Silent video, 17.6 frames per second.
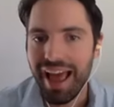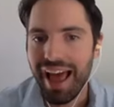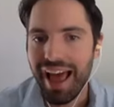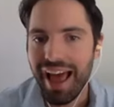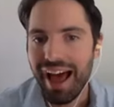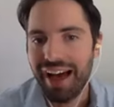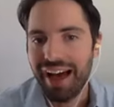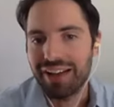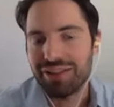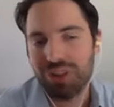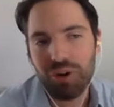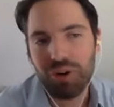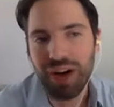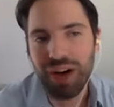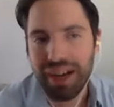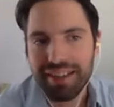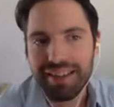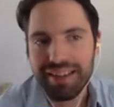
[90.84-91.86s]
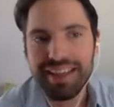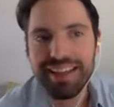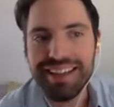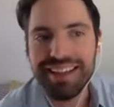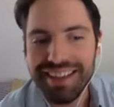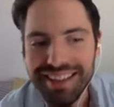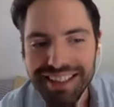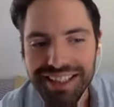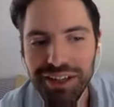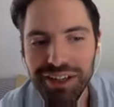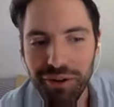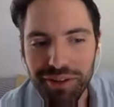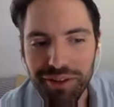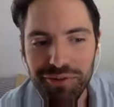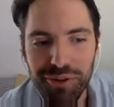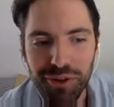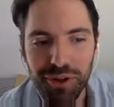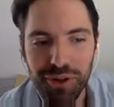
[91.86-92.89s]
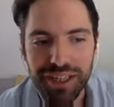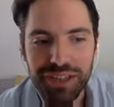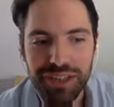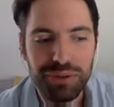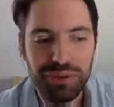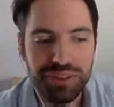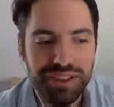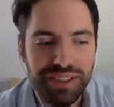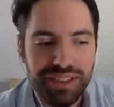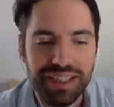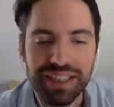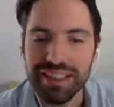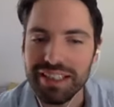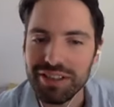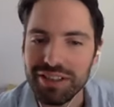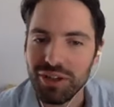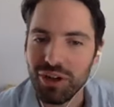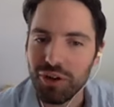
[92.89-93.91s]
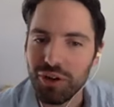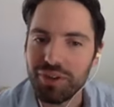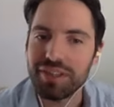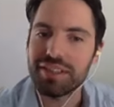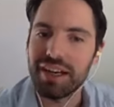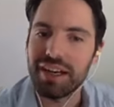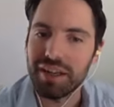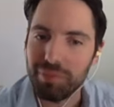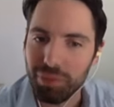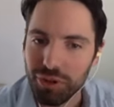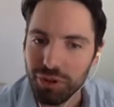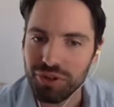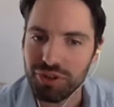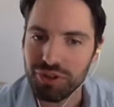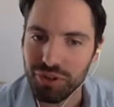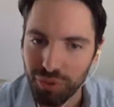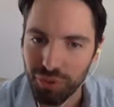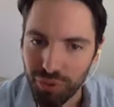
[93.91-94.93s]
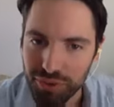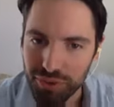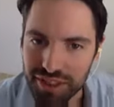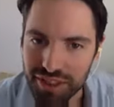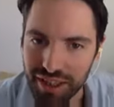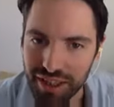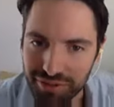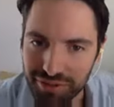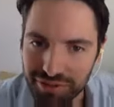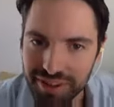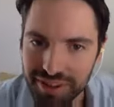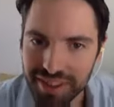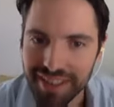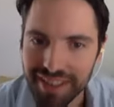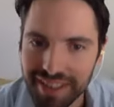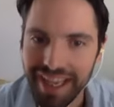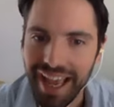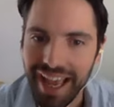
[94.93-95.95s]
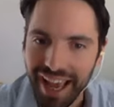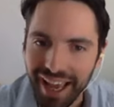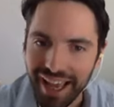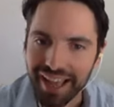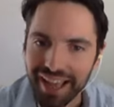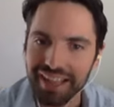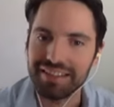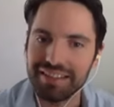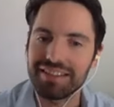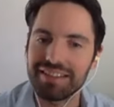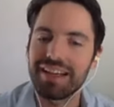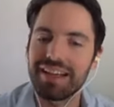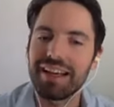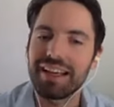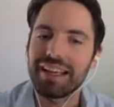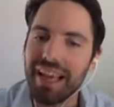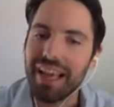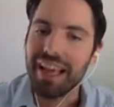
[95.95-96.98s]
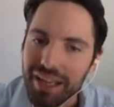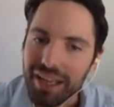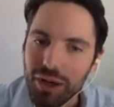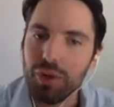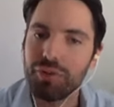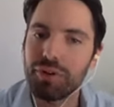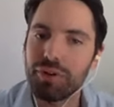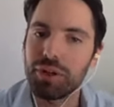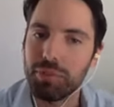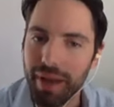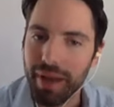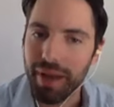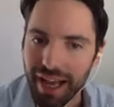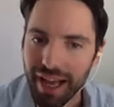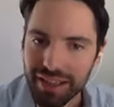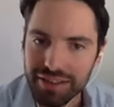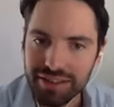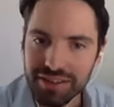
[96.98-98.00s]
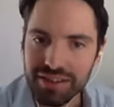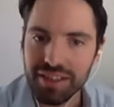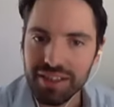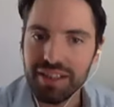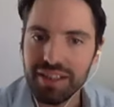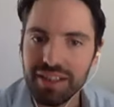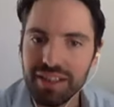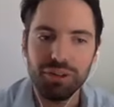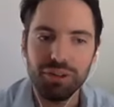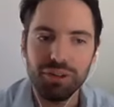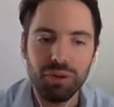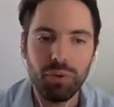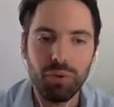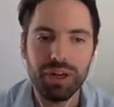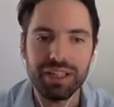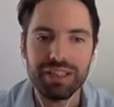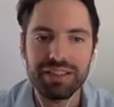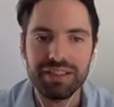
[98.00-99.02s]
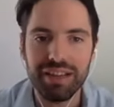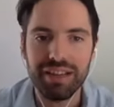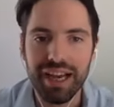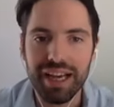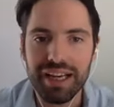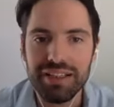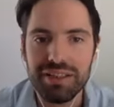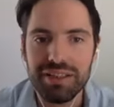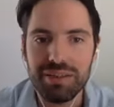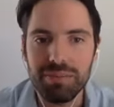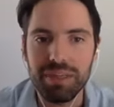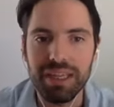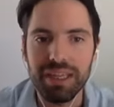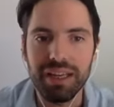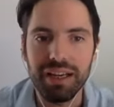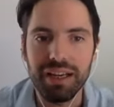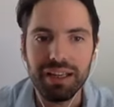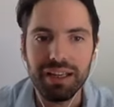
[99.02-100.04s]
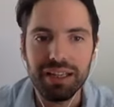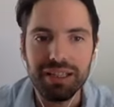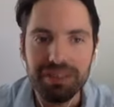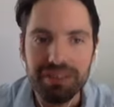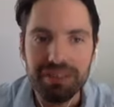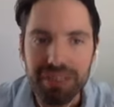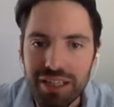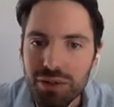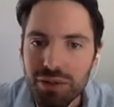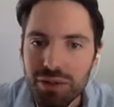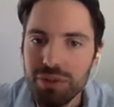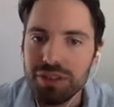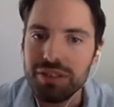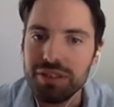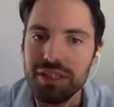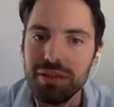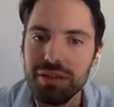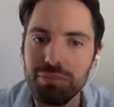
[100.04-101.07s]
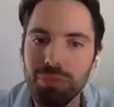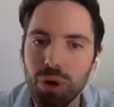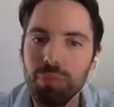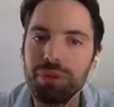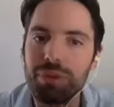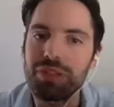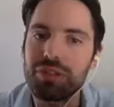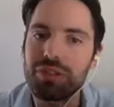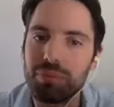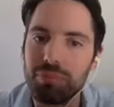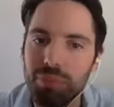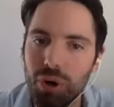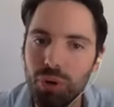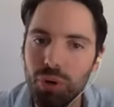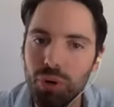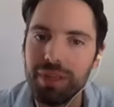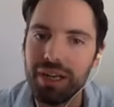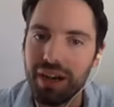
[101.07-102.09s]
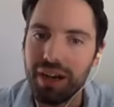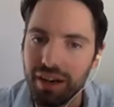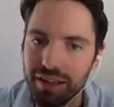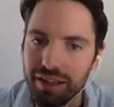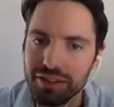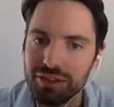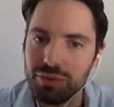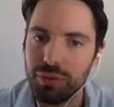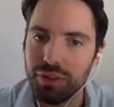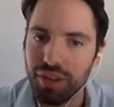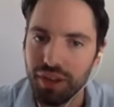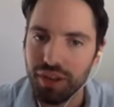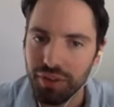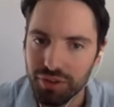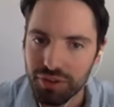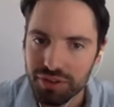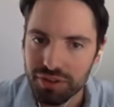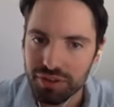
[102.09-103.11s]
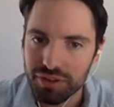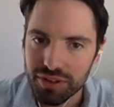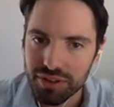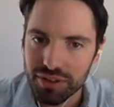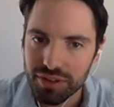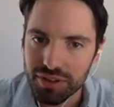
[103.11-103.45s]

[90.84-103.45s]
Yeah. So I think, you know, if you're interested in this, all this kind of personal growth stuff and getting over your past, learning what it's like to be continuously moment to moment honest with others,